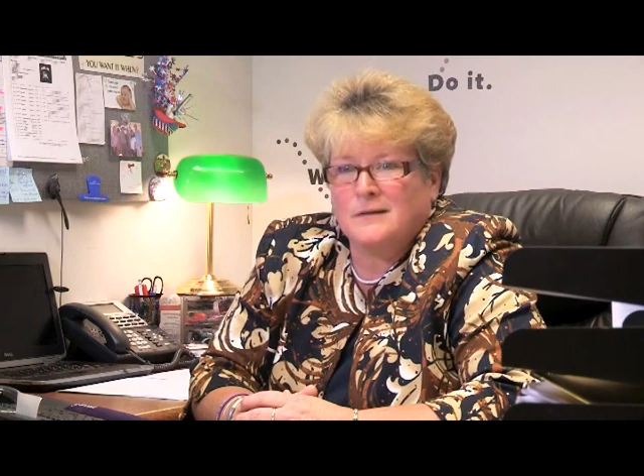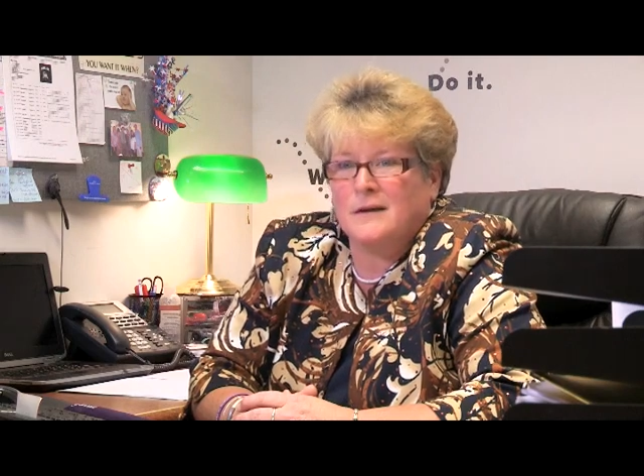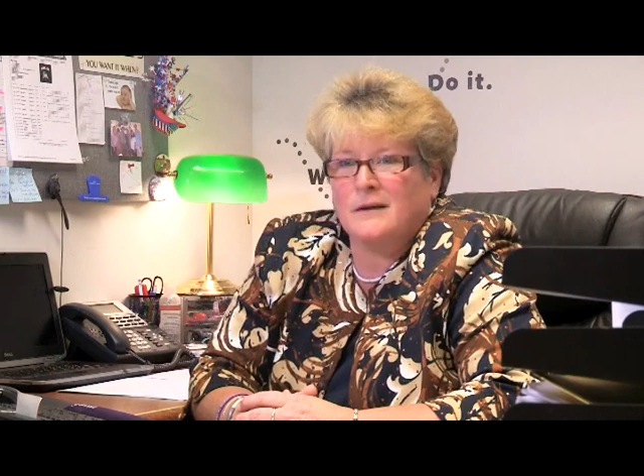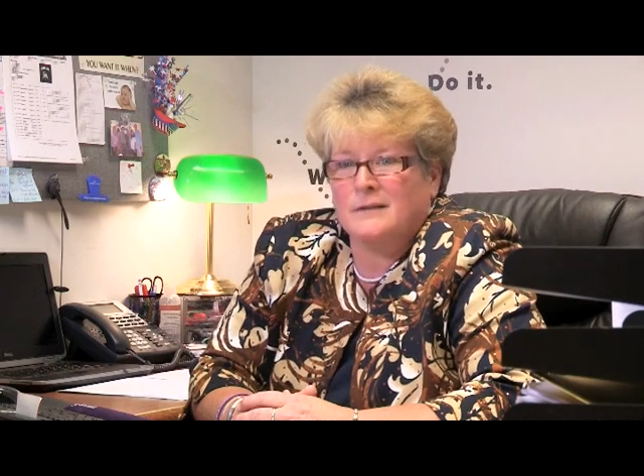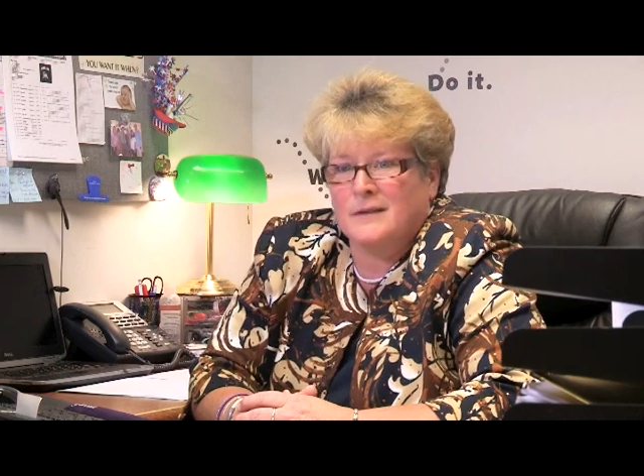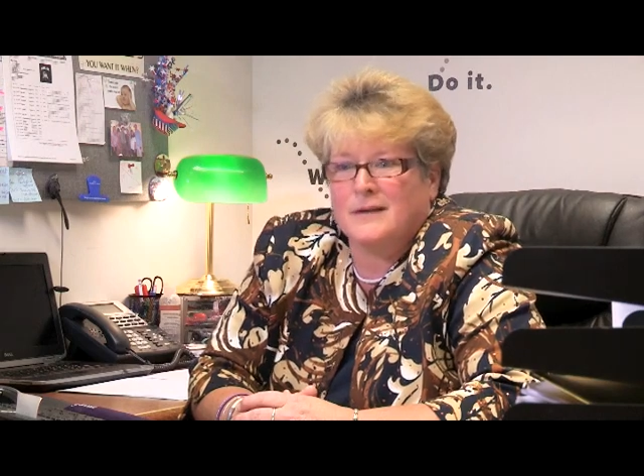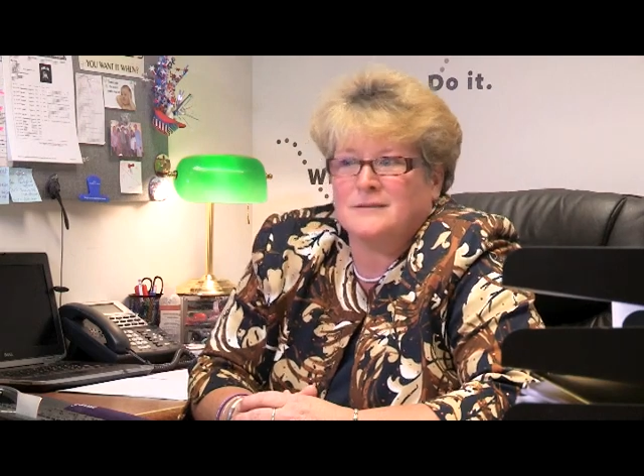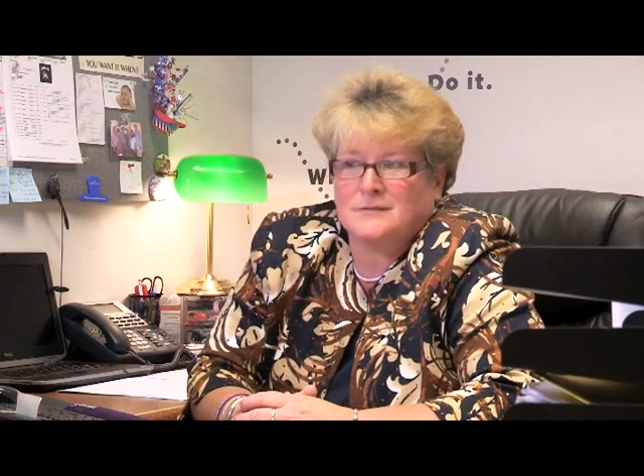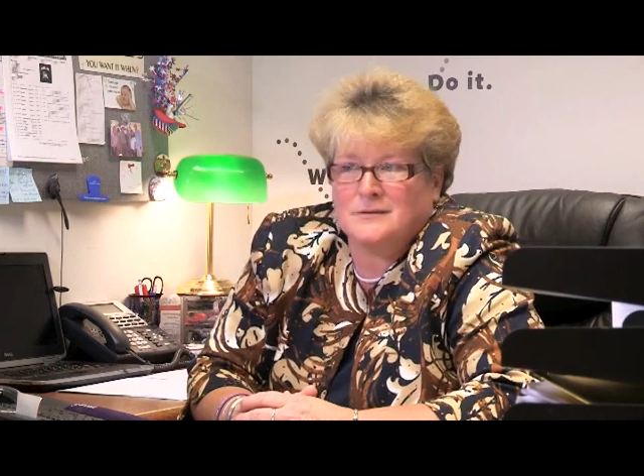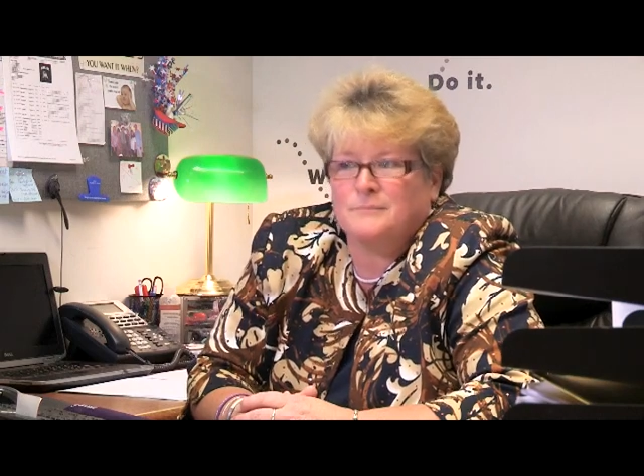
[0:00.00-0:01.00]
And
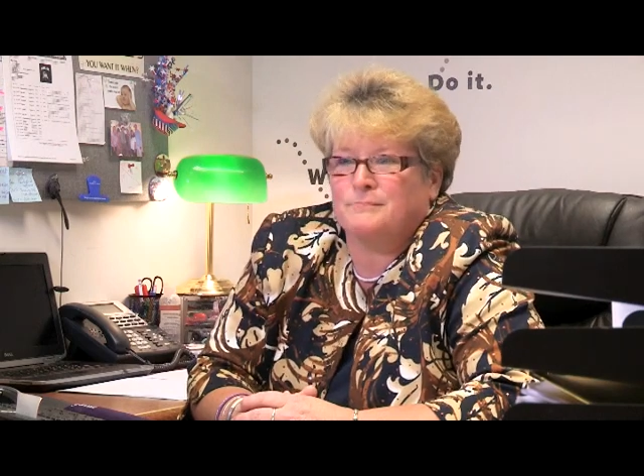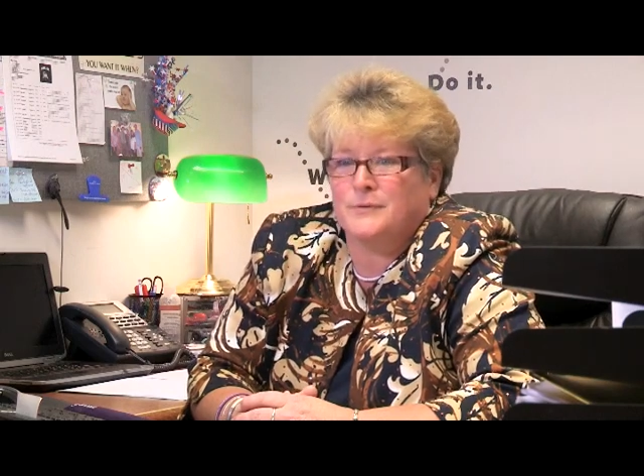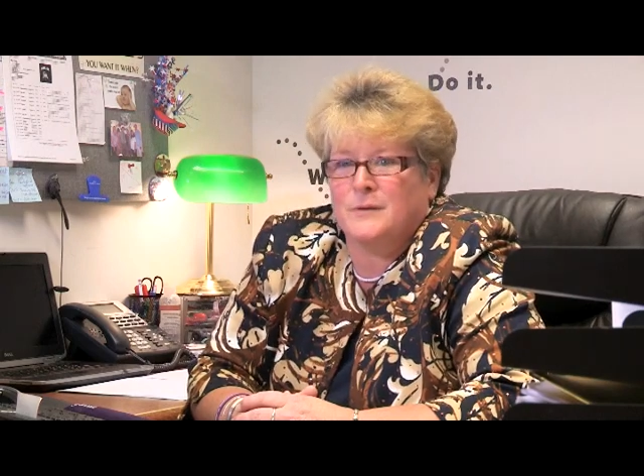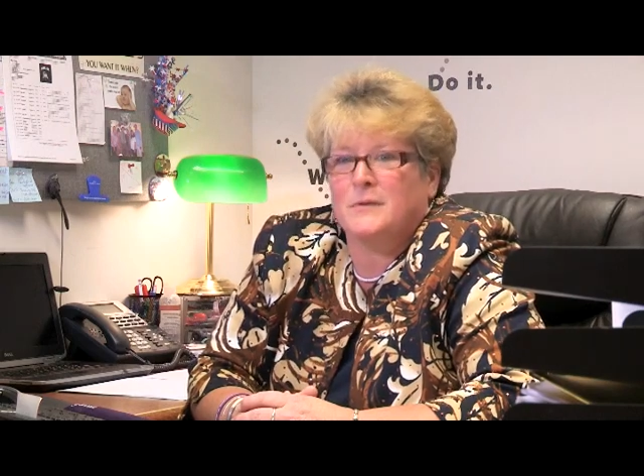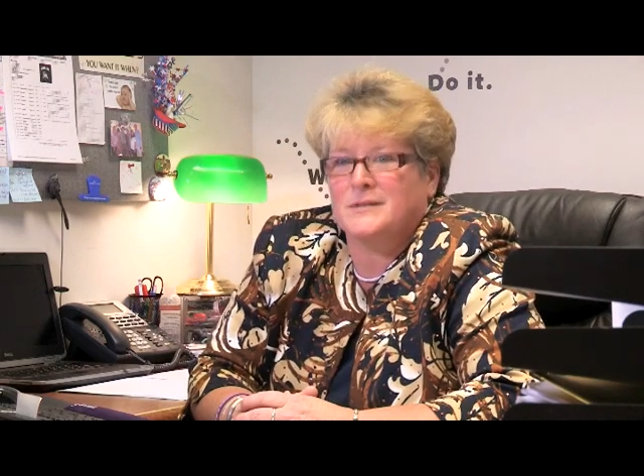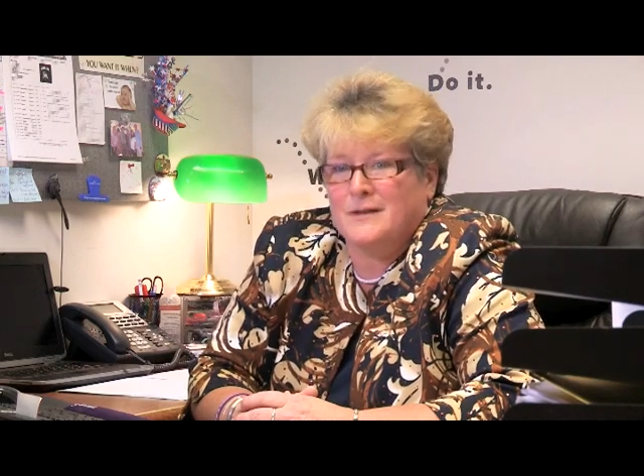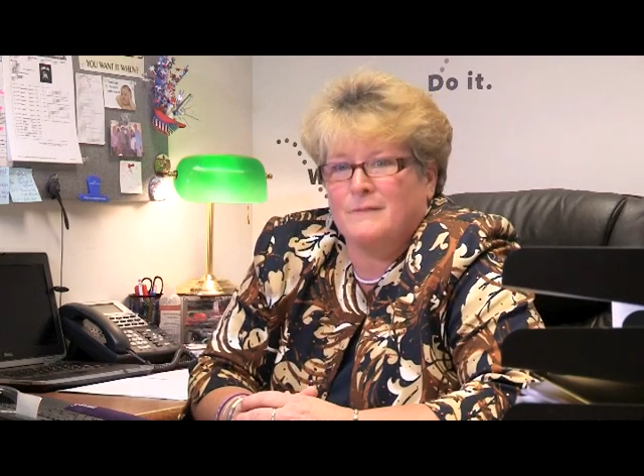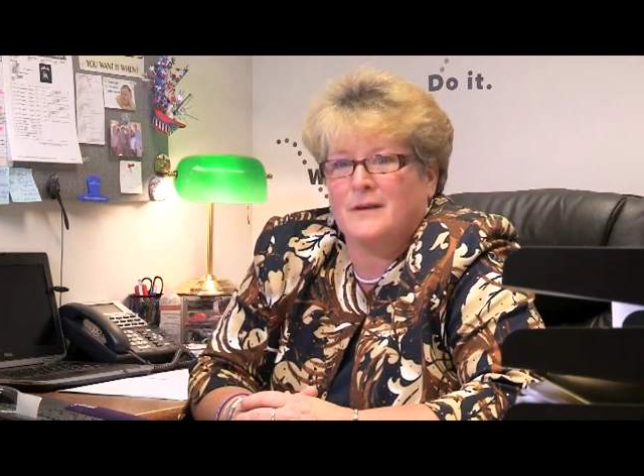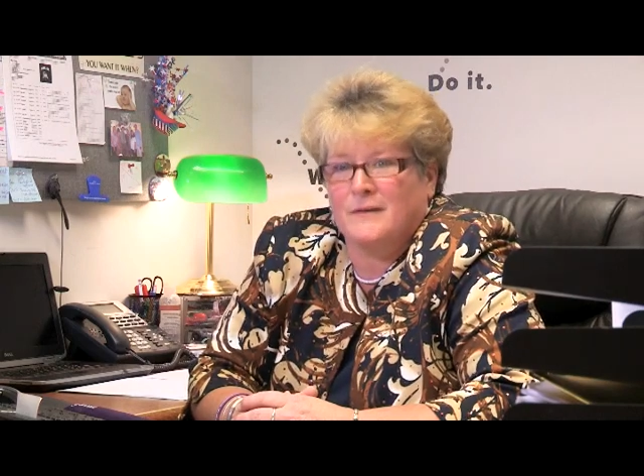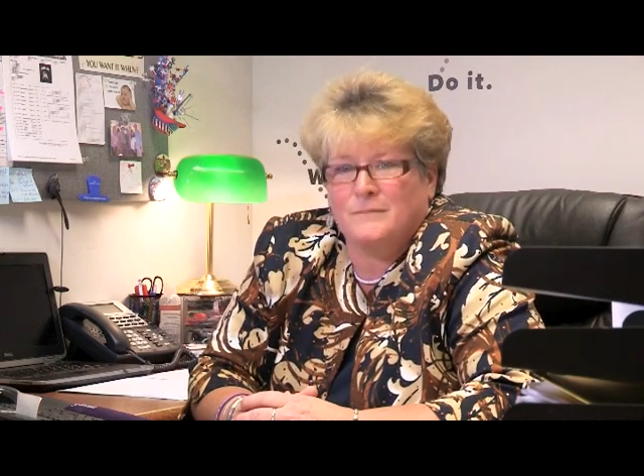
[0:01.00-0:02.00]
that's pretty much
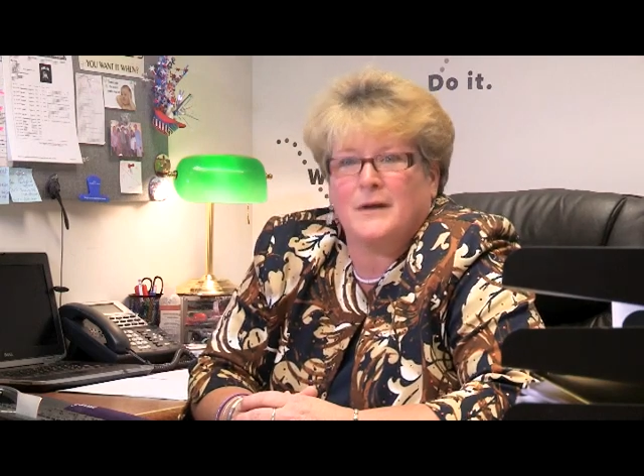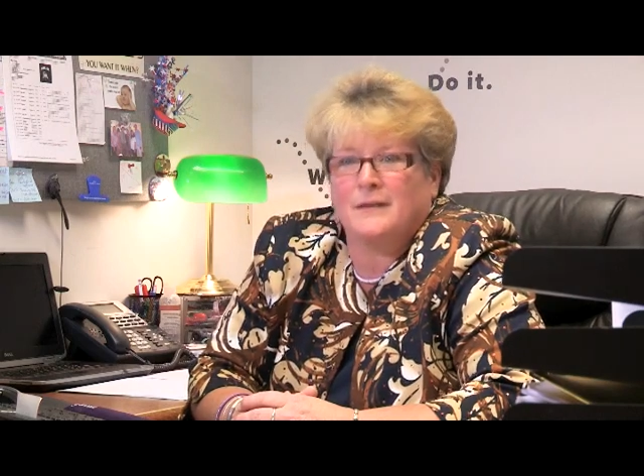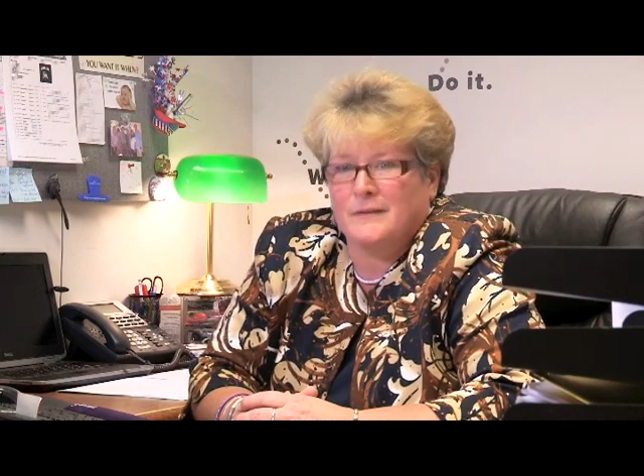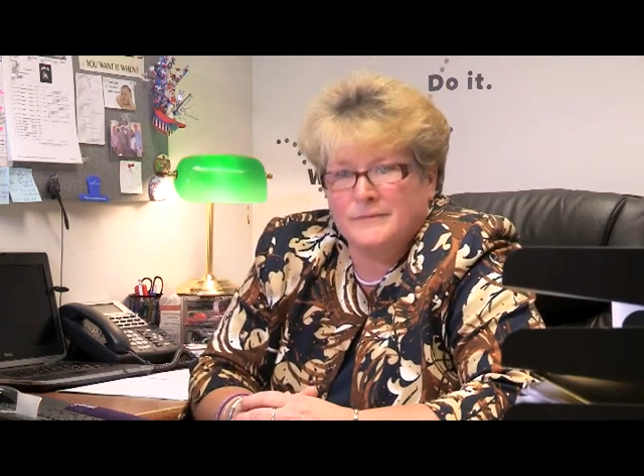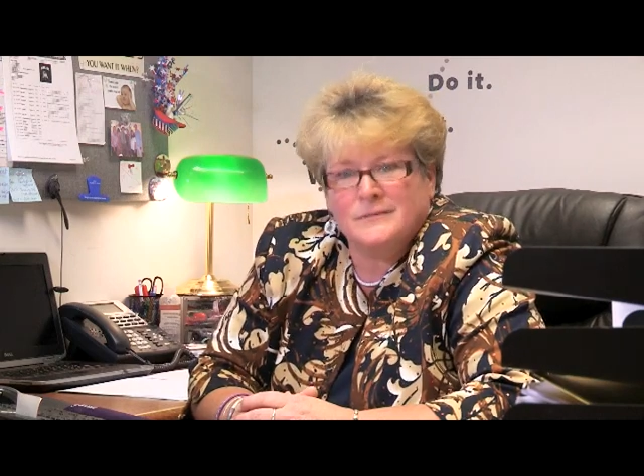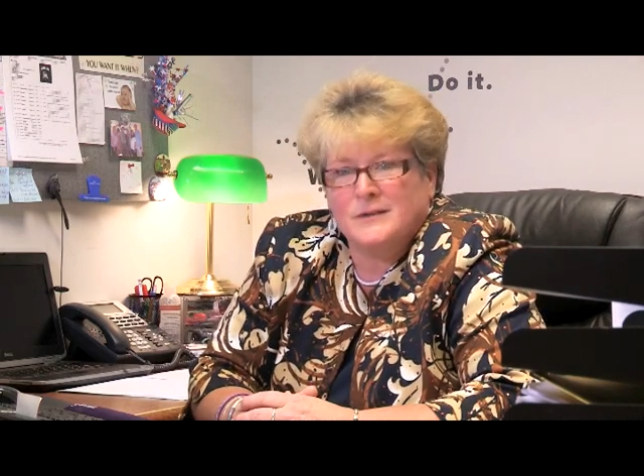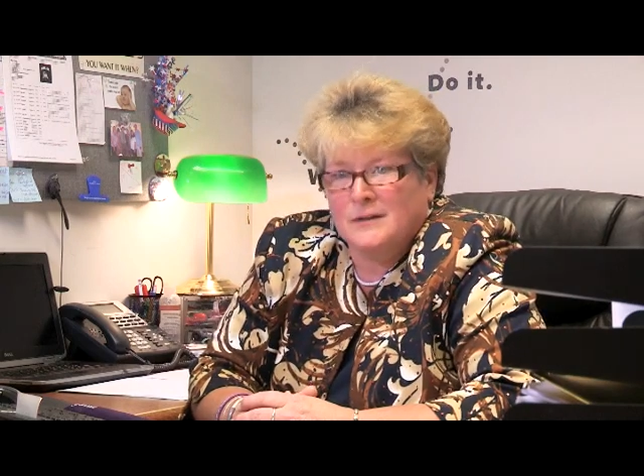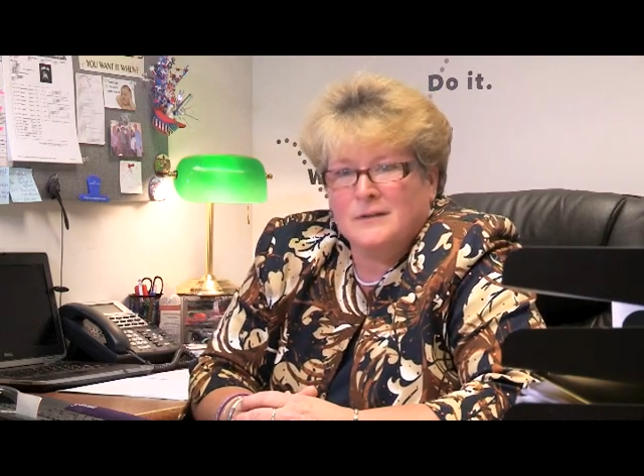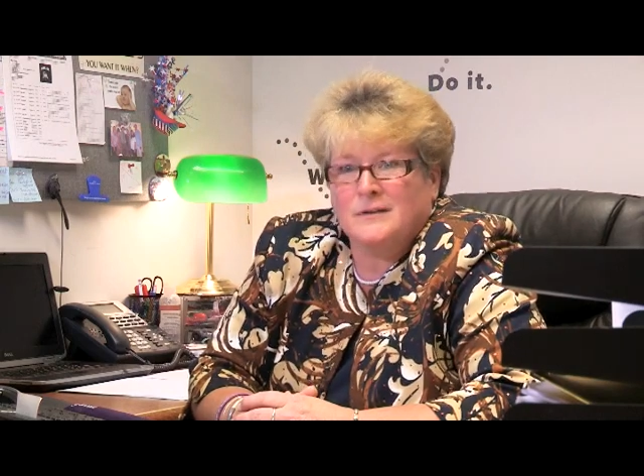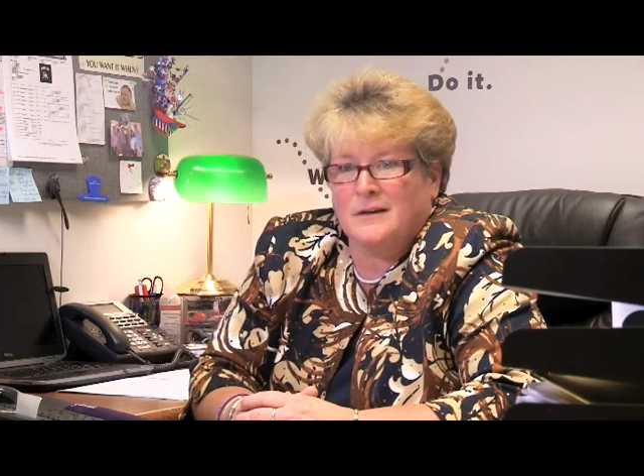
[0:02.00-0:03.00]
how I live my life.
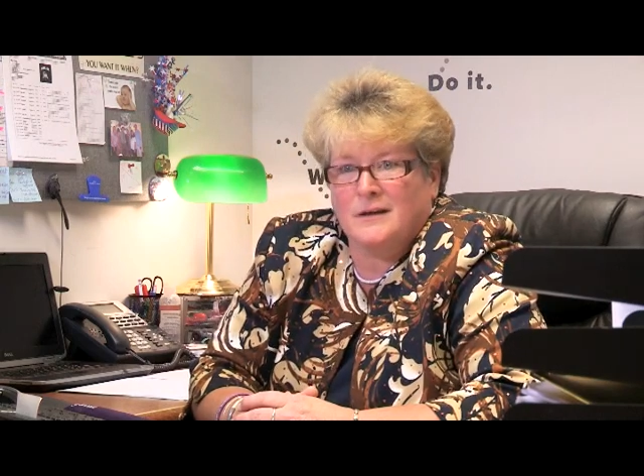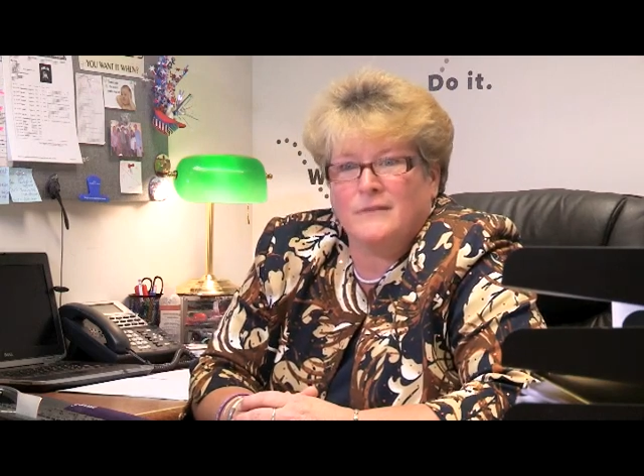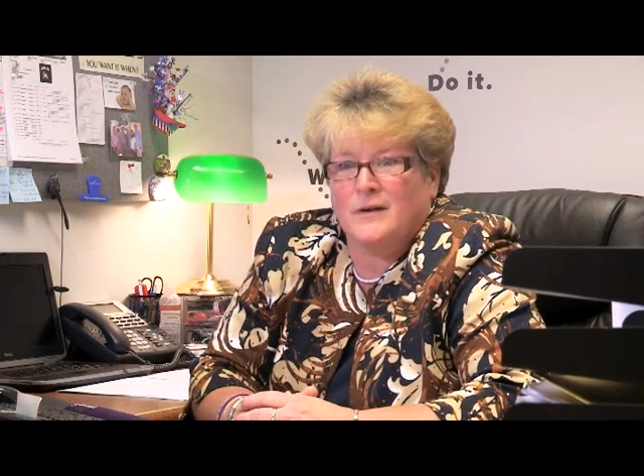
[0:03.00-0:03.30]
You give